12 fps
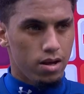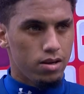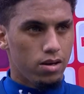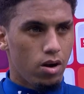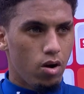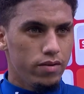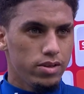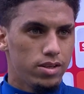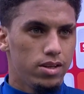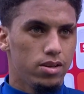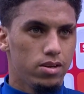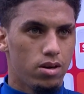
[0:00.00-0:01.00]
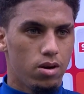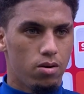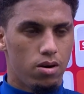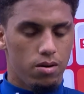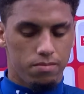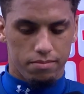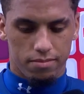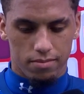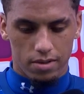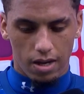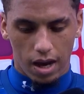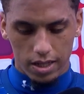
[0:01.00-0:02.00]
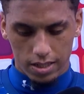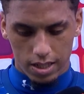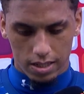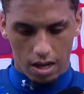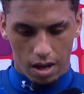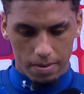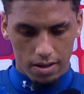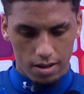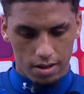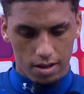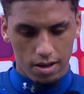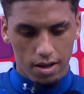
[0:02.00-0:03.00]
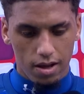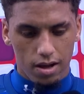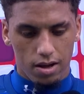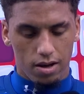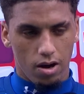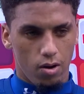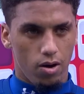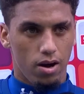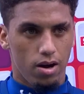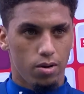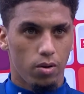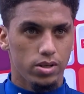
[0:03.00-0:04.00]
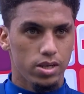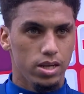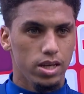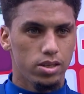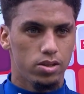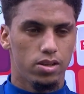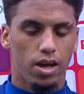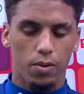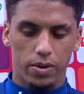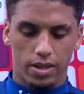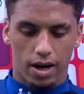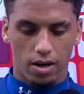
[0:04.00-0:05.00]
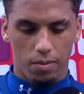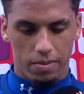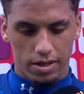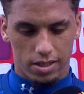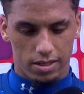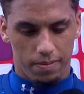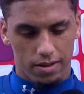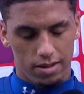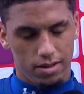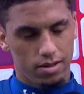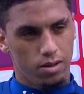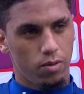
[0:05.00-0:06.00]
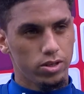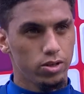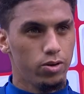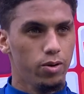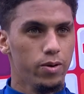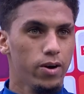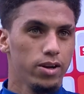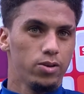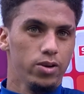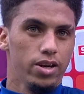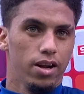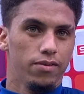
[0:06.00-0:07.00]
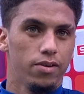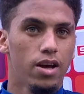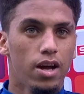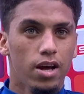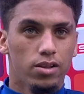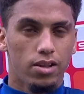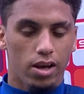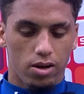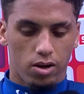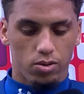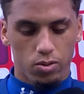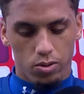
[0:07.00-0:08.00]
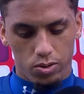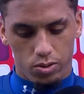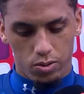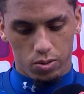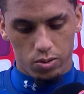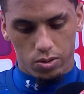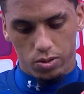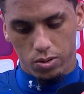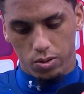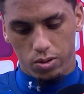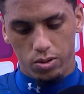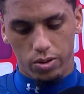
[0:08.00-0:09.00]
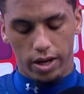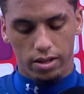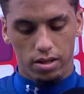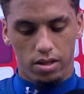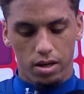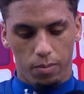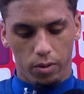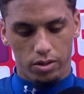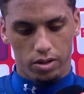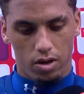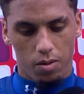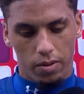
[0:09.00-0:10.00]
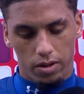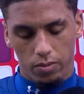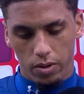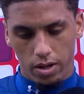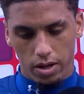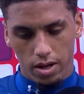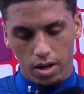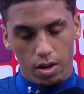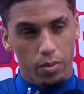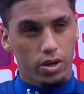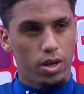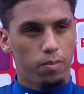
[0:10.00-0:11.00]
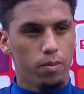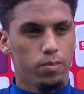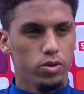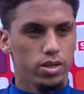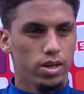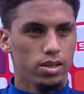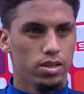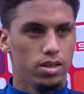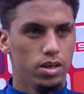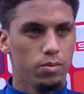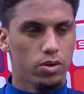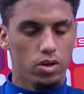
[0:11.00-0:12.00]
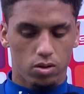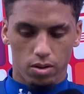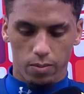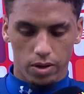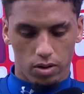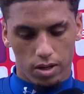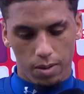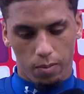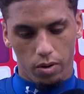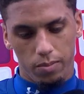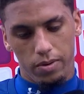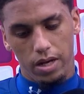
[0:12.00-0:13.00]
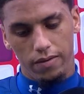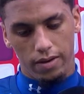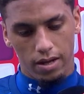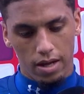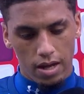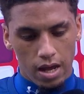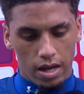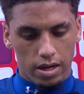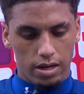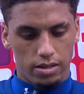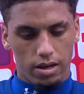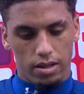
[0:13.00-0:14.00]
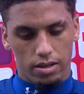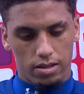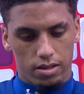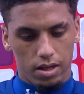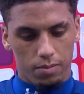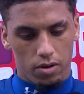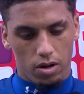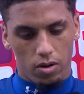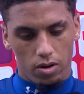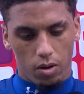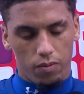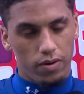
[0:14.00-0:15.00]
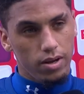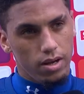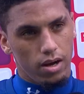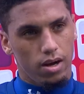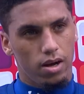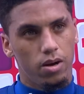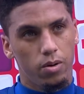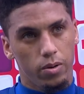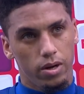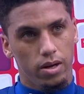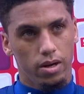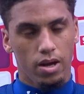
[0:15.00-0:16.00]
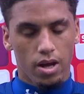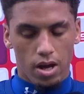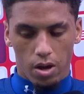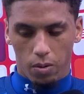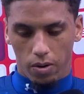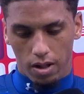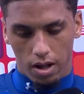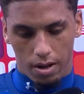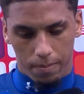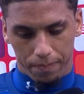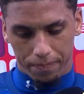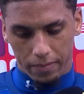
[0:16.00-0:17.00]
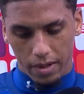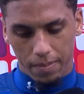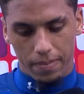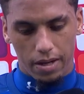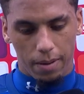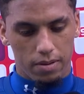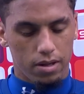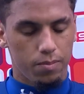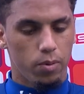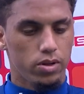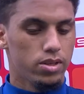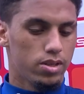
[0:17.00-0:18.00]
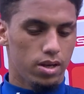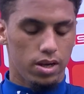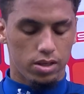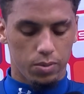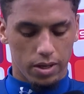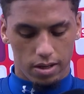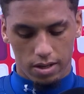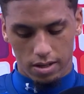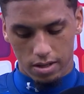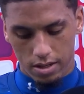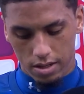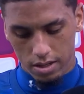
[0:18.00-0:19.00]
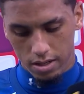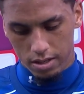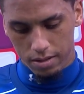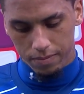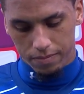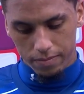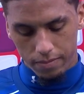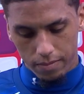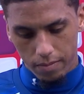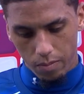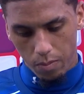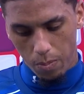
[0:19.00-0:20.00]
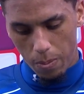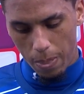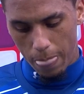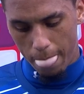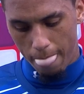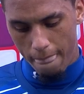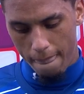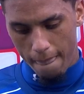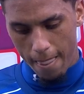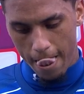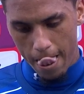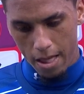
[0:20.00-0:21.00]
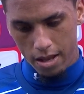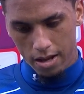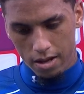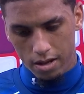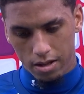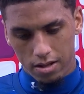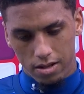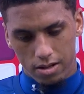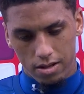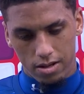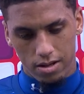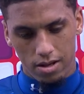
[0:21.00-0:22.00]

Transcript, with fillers: Yeah, obviously, you know, um, KZN Derby. You know, uh, it wasn't easy today. We tried our best, but it wasn't good. we weren't good enough today, you know, to, to, to, to get the three points, you know. But we, we keep on pushing as a team. We keep, we keep on believing in each other as a team, you know, and hopefully uh, we will um, pick up the three points uh, next week. What didn't quite go according to plan today, you feel?